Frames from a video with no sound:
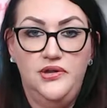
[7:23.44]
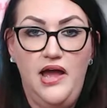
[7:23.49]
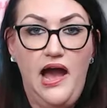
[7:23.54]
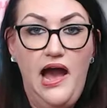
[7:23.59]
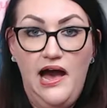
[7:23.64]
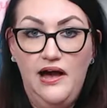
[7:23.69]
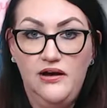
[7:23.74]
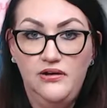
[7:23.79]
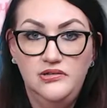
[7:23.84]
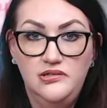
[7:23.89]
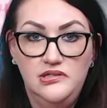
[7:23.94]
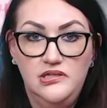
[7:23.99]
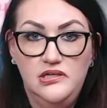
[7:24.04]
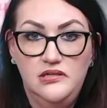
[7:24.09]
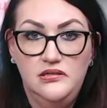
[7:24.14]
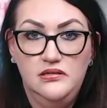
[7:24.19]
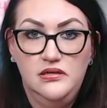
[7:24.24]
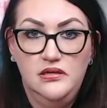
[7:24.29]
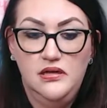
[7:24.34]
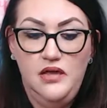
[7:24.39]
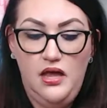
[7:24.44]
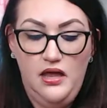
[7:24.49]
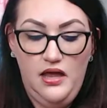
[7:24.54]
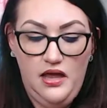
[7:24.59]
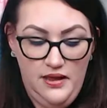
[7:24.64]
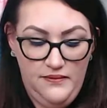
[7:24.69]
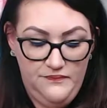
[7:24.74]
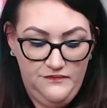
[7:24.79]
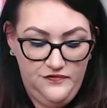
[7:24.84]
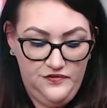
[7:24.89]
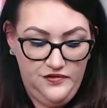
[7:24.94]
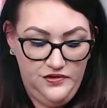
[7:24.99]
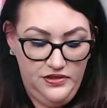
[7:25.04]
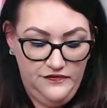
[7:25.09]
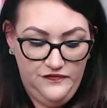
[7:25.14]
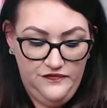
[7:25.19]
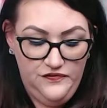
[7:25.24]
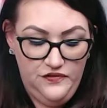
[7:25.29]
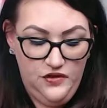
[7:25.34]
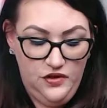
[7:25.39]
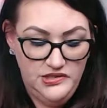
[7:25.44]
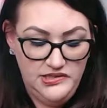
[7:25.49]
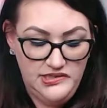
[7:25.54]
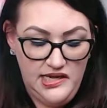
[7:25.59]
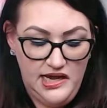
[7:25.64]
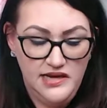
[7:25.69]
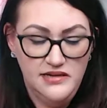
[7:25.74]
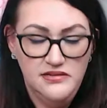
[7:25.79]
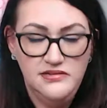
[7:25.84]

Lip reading: out for the full size.